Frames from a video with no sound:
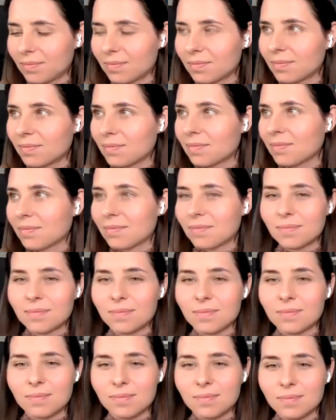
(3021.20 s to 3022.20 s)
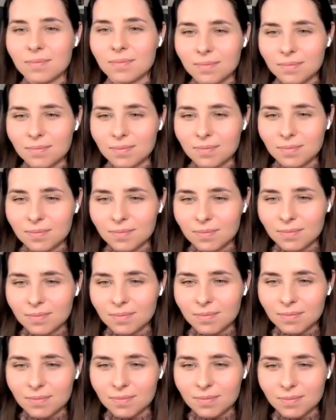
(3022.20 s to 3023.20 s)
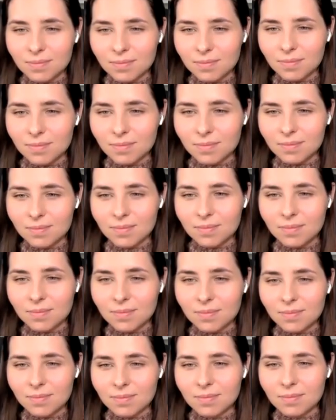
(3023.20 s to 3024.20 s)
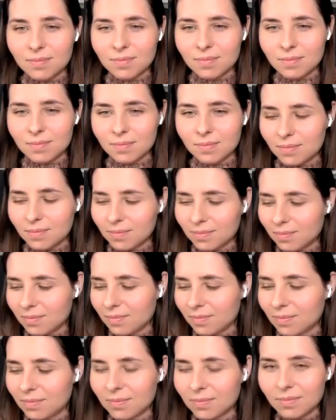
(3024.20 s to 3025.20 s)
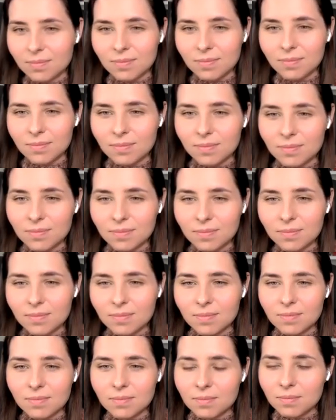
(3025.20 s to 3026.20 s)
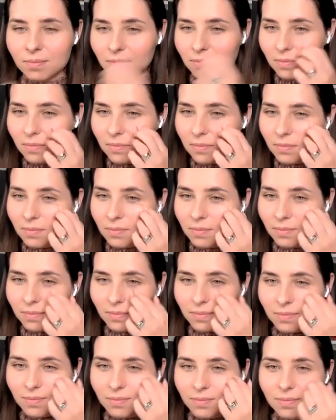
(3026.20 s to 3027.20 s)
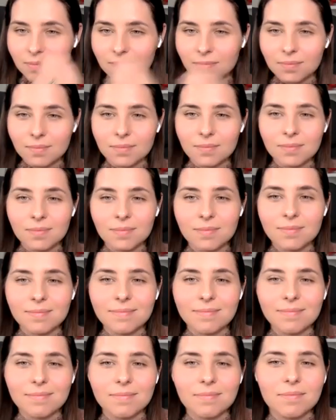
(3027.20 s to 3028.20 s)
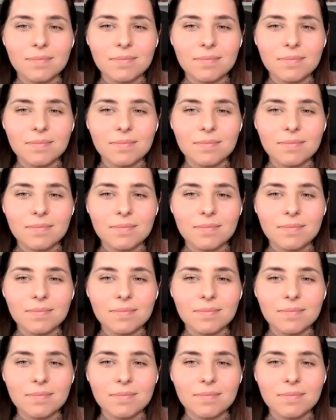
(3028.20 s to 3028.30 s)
(not speaking)